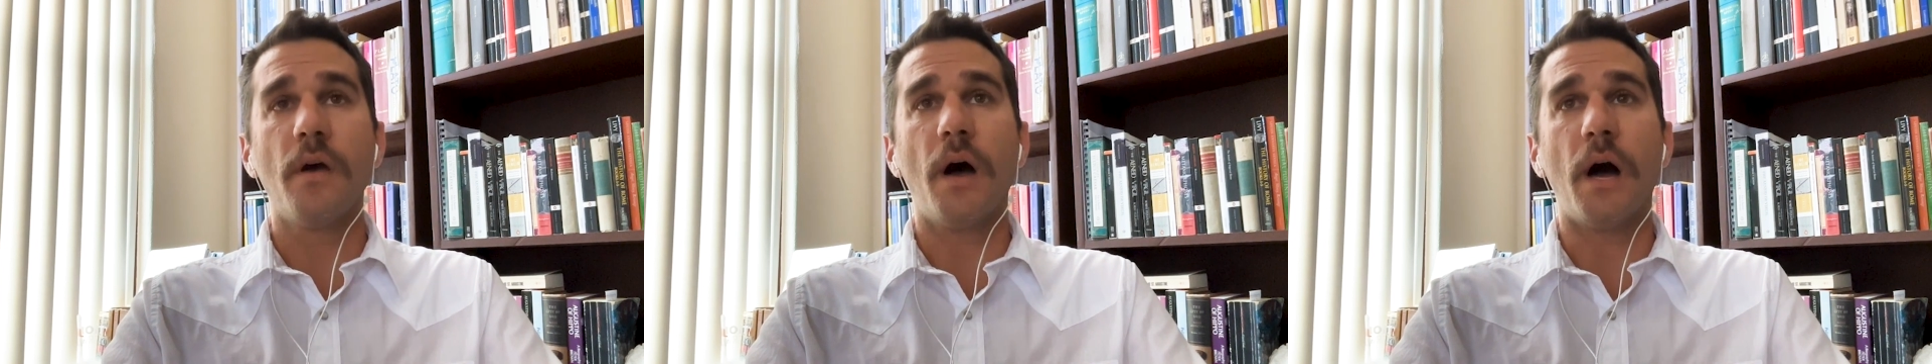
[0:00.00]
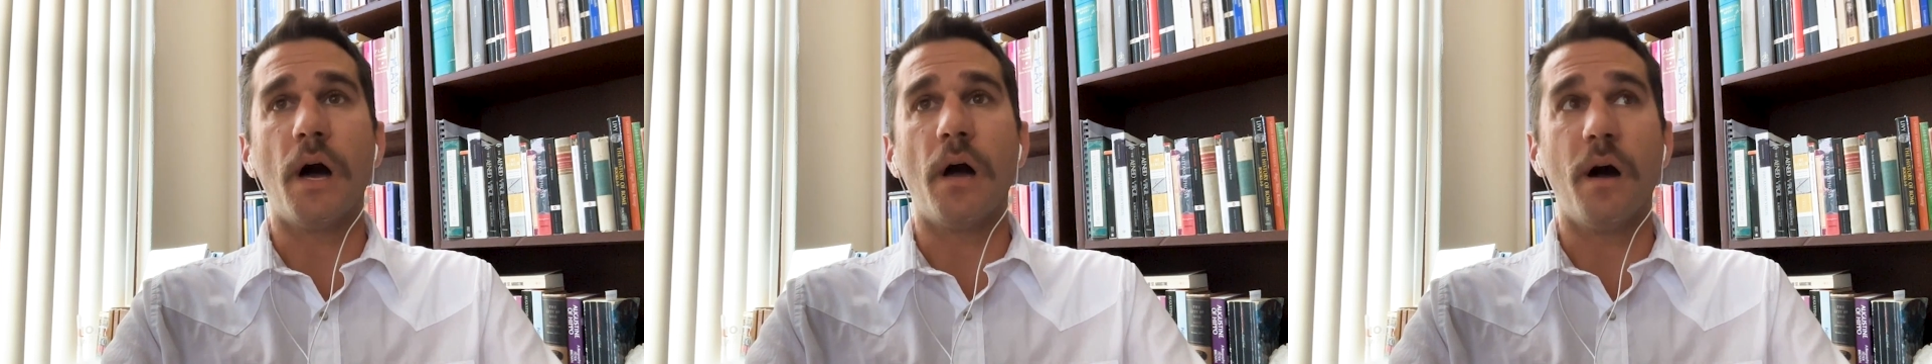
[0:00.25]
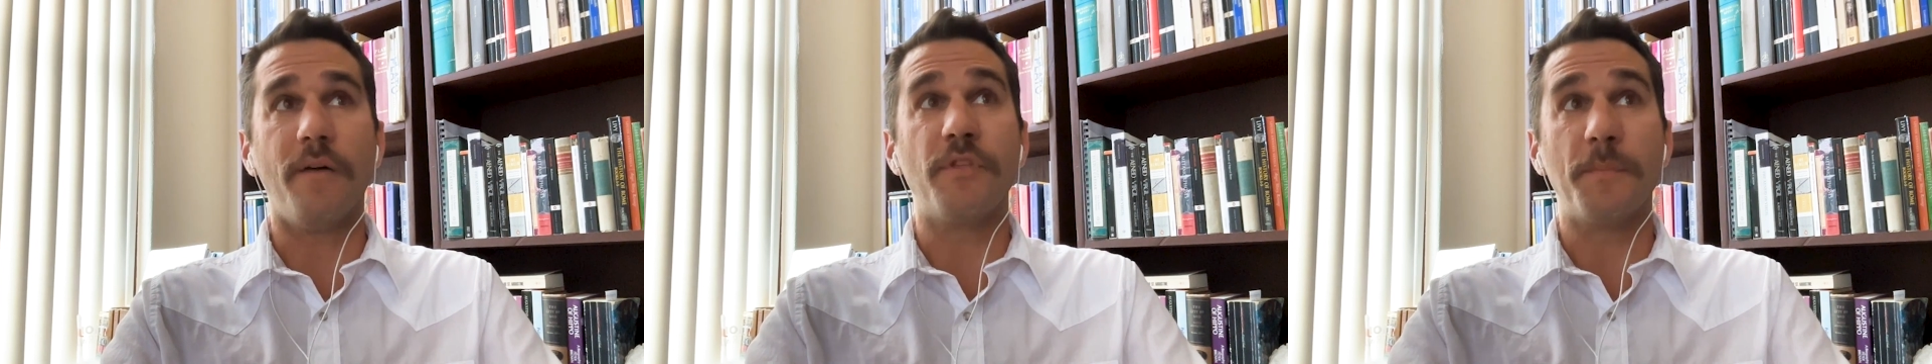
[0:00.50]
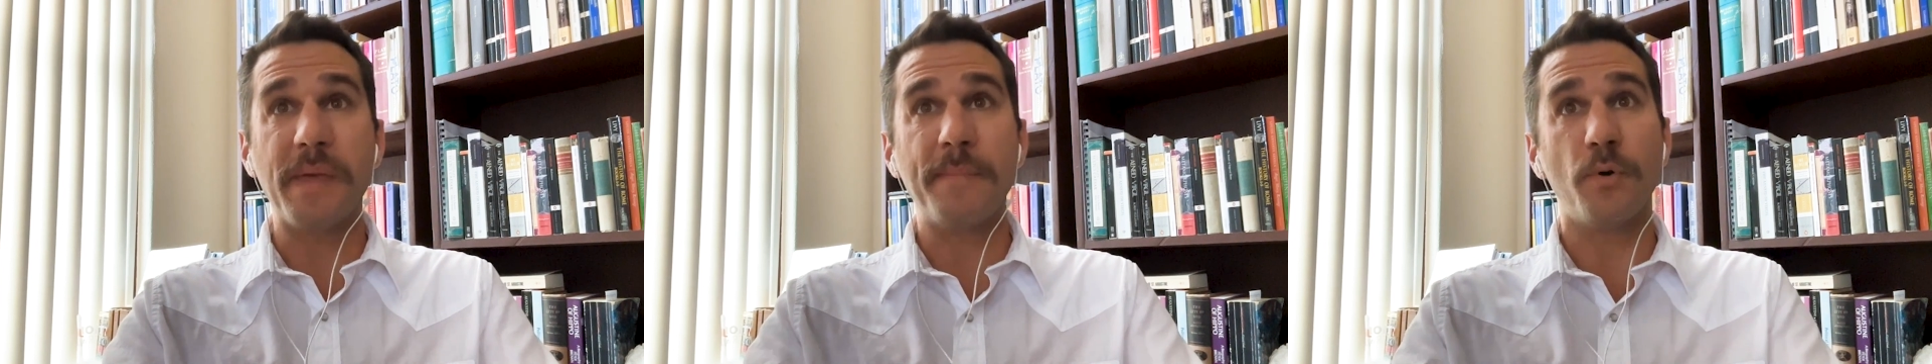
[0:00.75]
of
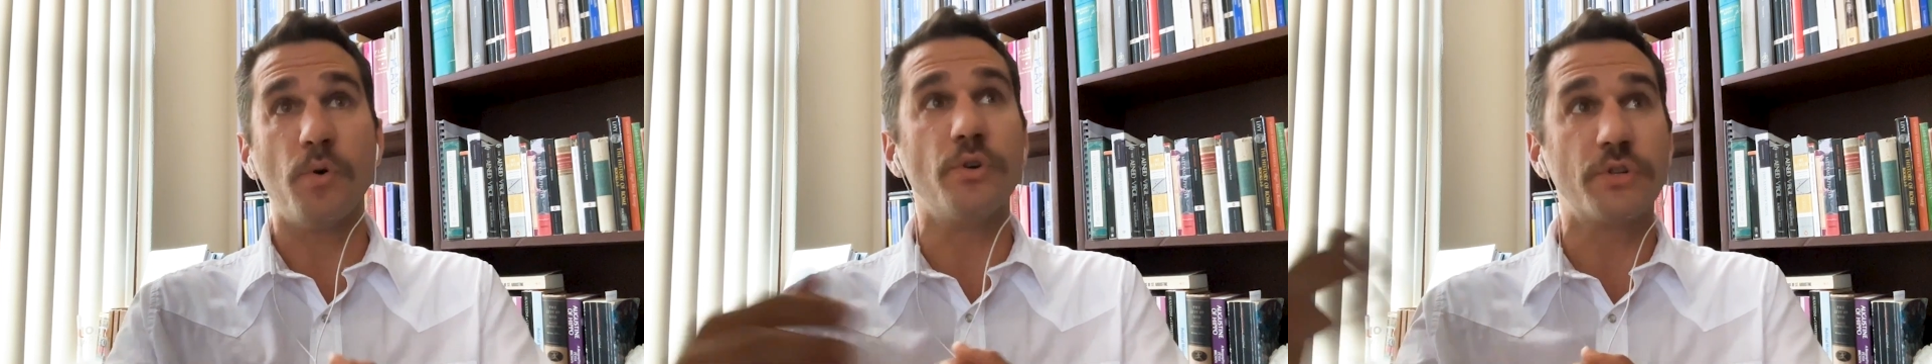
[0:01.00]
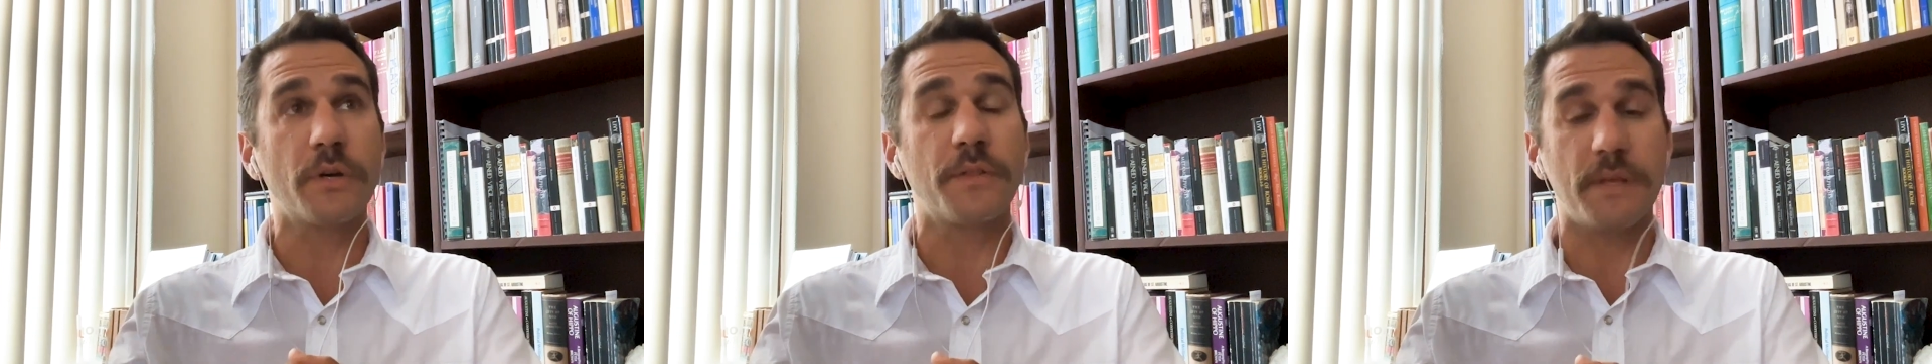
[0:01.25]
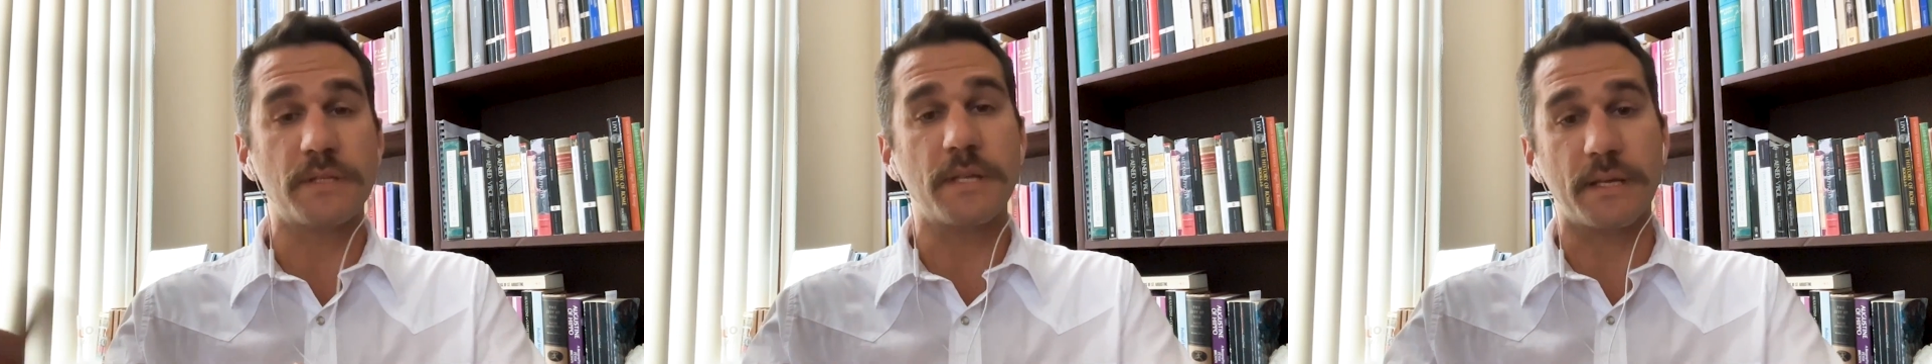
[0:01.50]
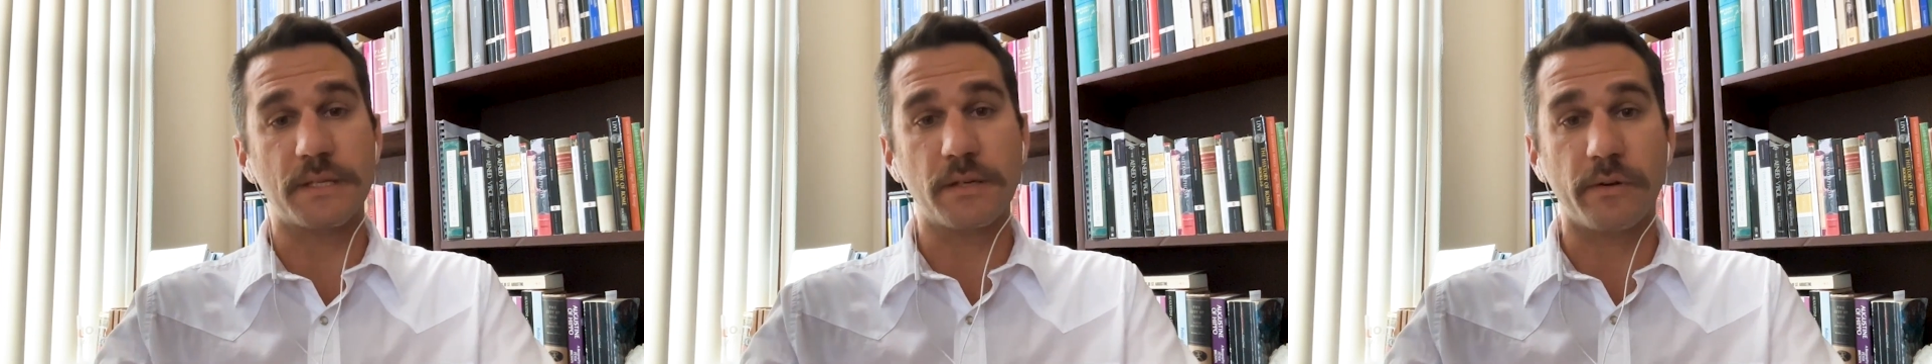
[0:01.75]
the people who took these
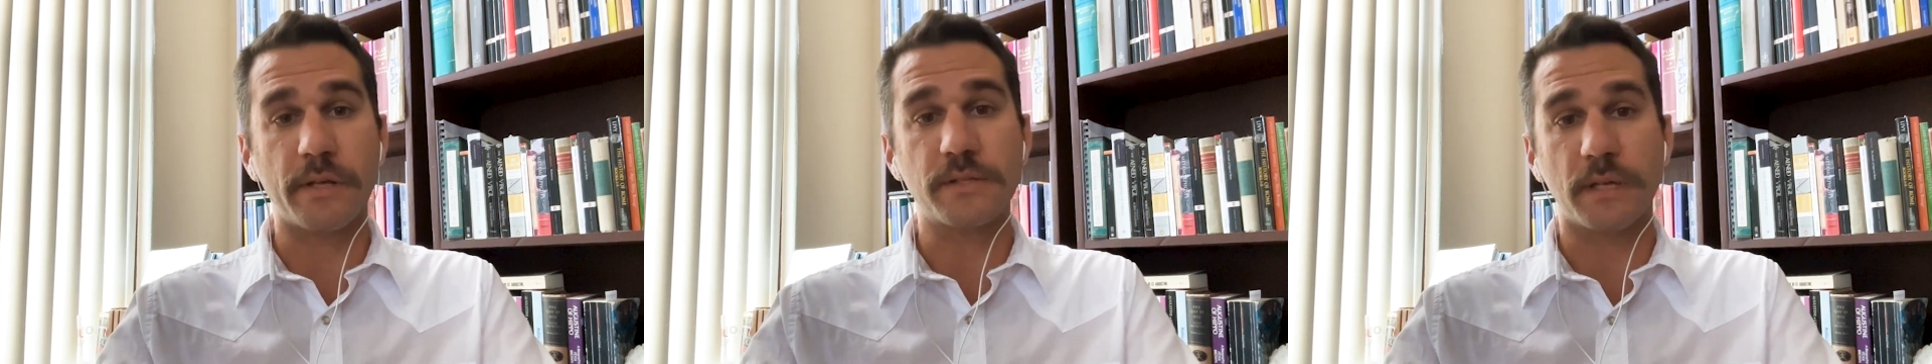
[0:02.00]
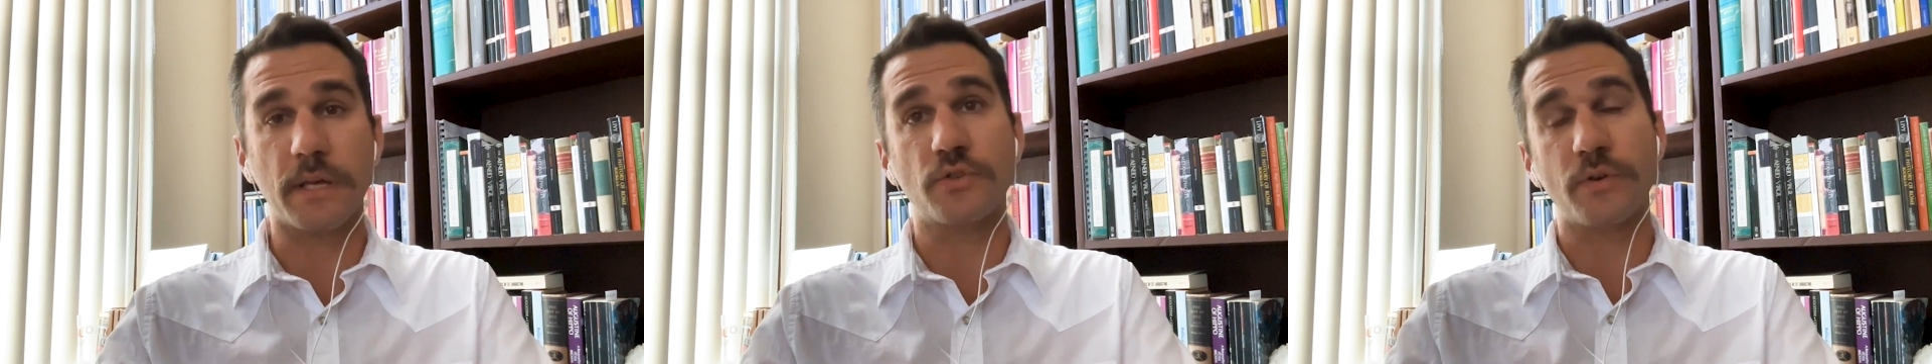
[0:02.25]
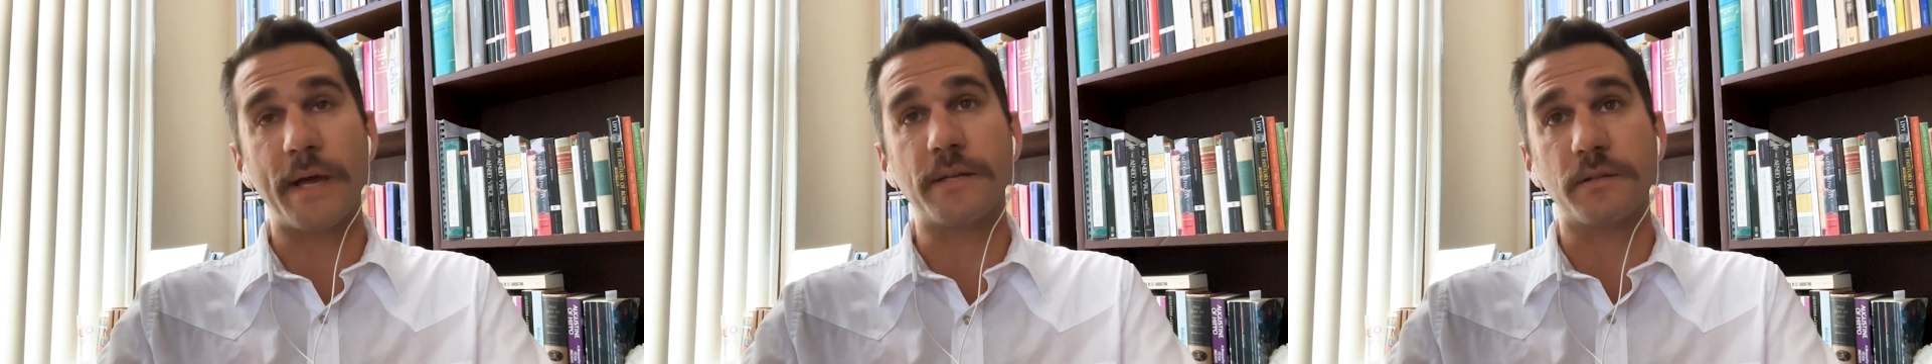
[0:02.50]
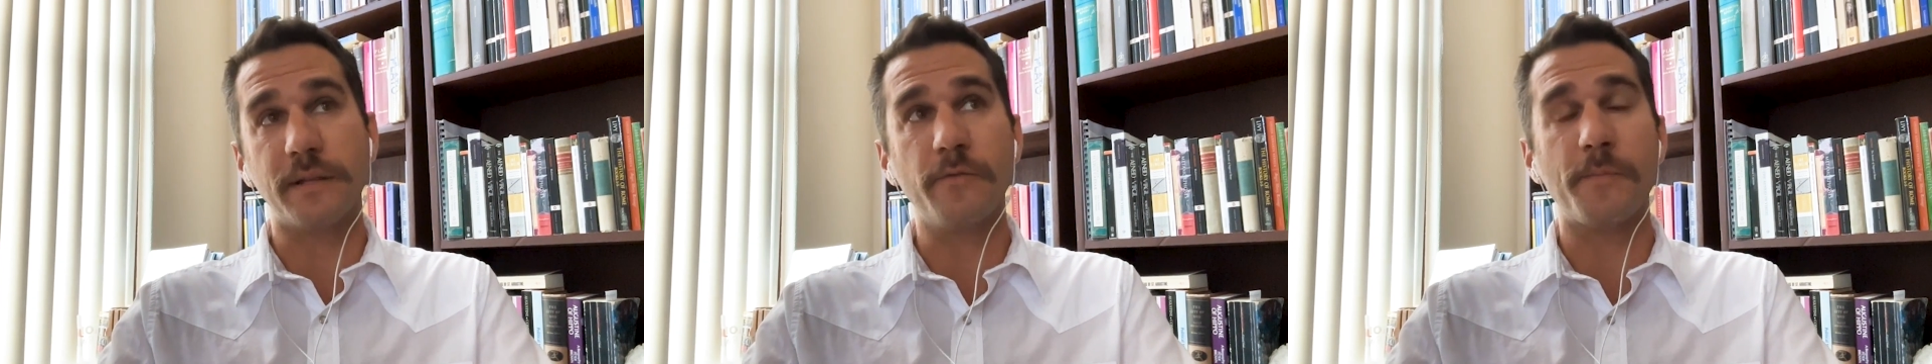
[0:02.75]
things seriously and tried
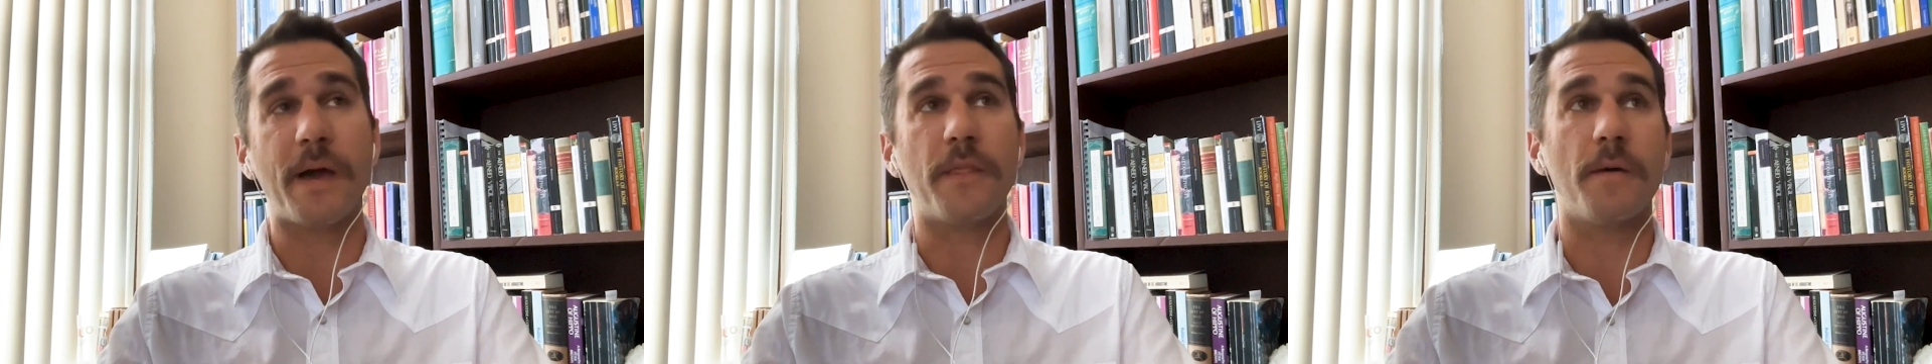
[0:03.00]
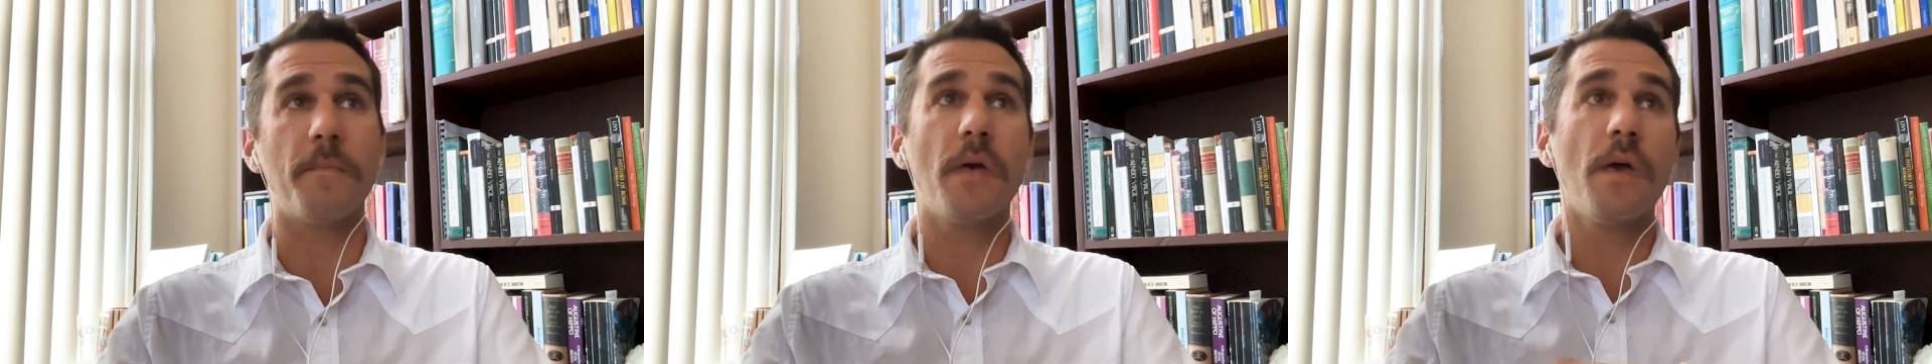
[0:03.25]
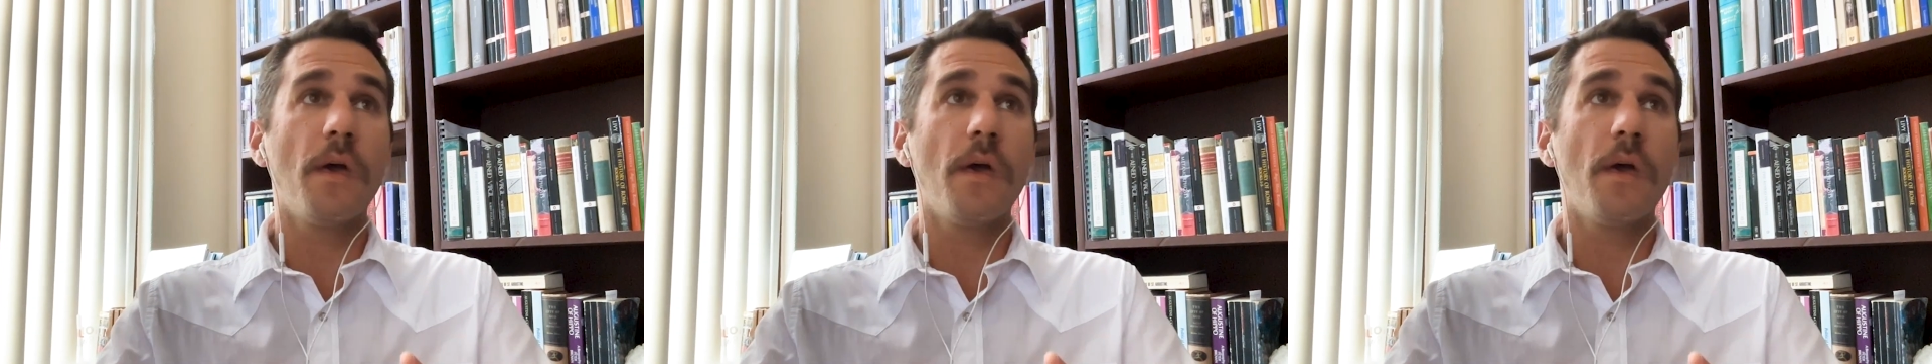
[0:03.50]
to live by them.